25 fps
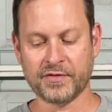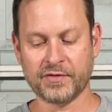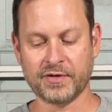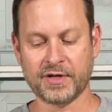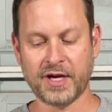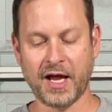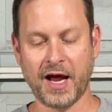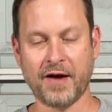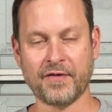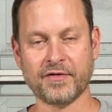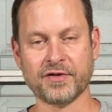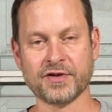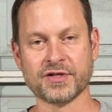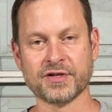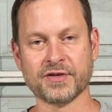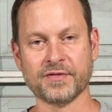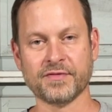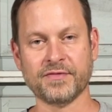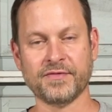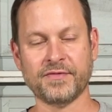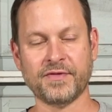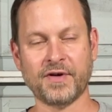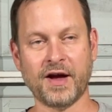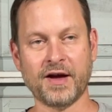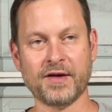to an average of
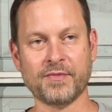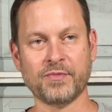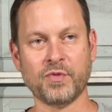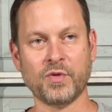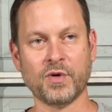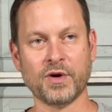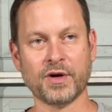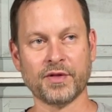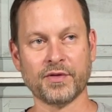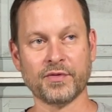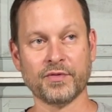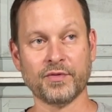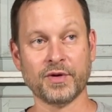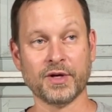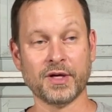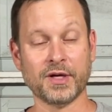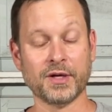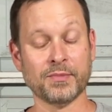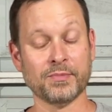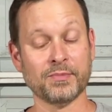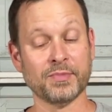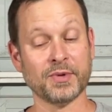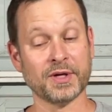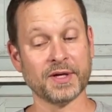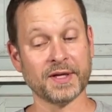5.3.
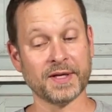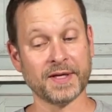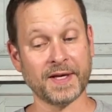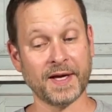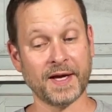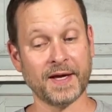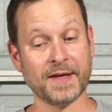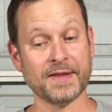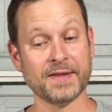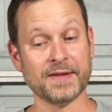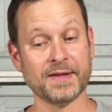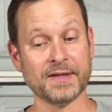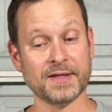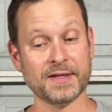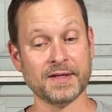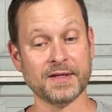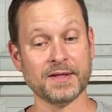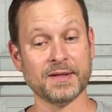But again, the